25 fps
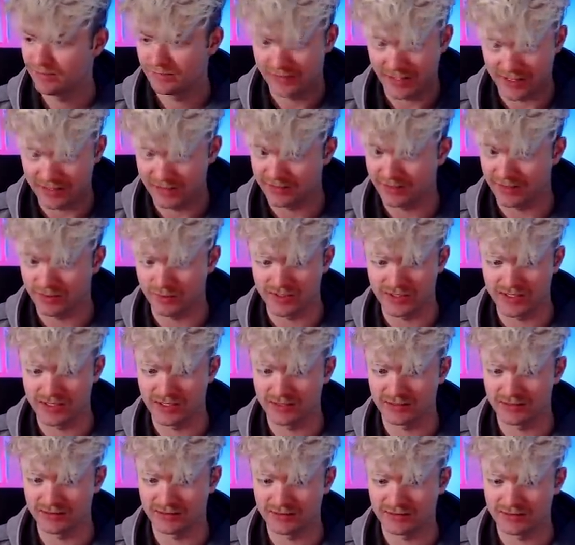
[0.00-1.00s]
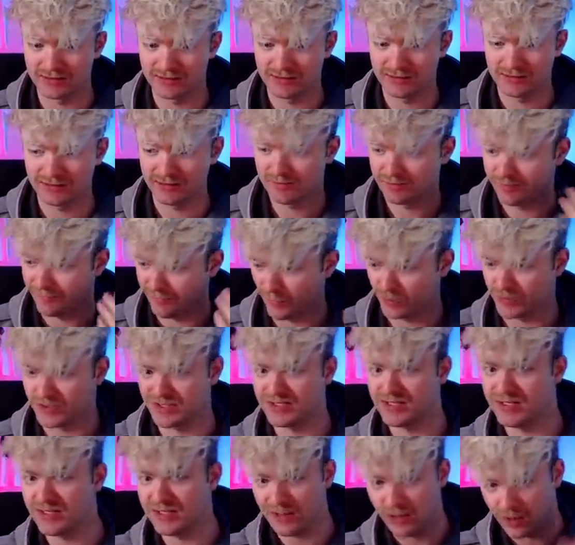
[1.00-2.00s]
That, that we didn't
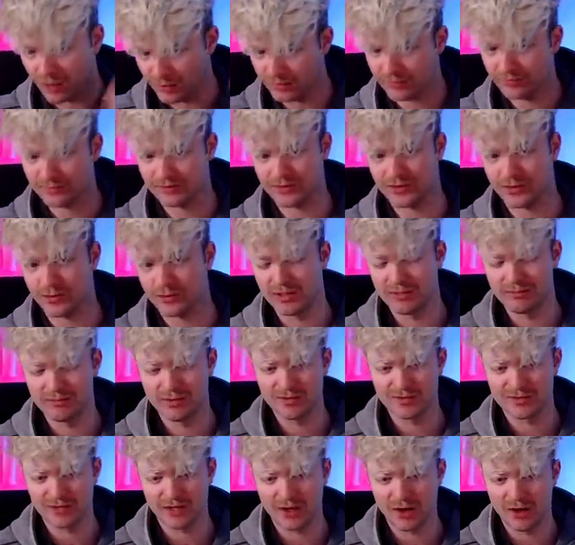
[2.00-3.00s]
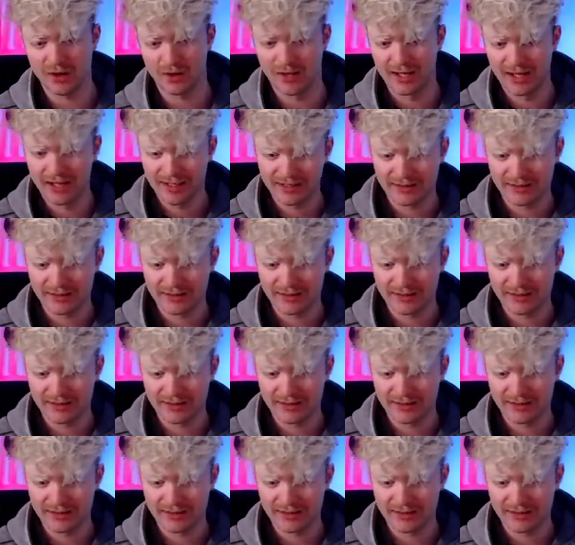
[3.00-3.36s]
foresee so many moves ago.